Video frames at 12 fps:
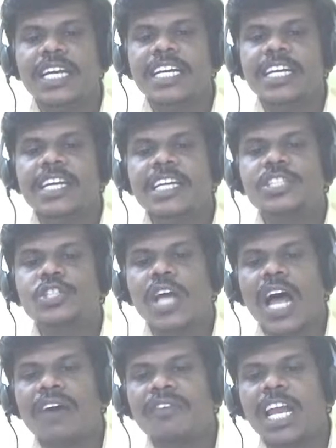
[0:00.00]
is
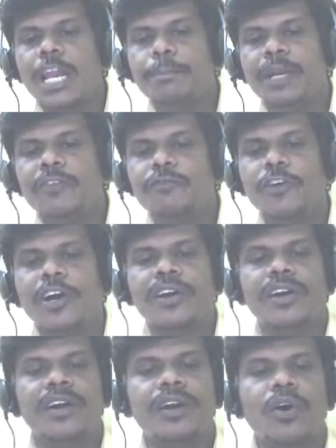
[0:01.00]
available
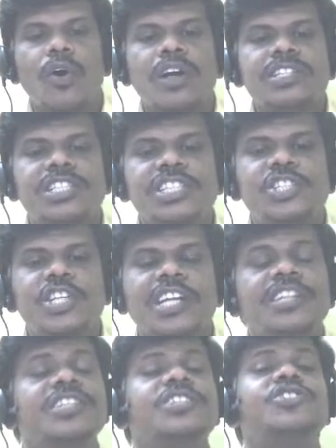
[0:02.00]
for oxygen
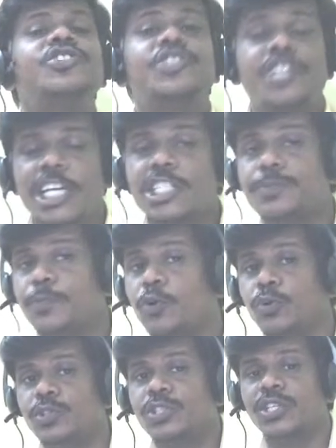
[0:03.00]

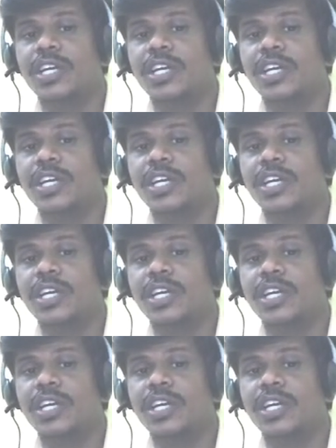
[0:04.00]
transport.